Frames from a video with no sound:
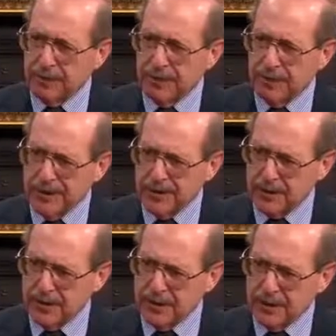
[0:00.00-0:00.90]
And
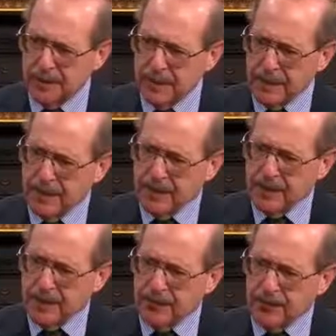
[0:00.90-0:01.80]
Pastor Benny,
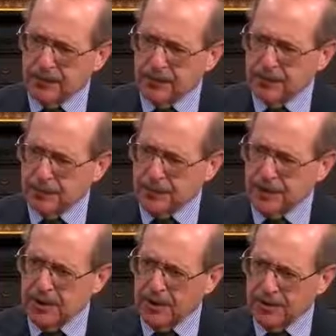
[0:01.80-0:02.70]
if you look at the
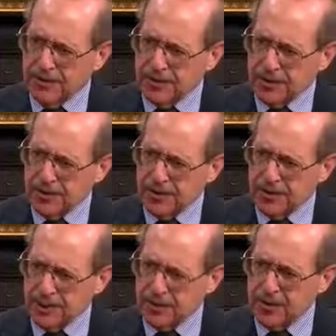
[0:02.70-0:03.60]
PDR, the
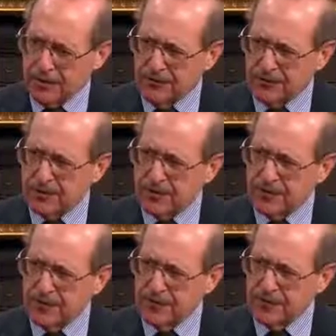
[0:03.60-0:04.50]
physician's desk reference,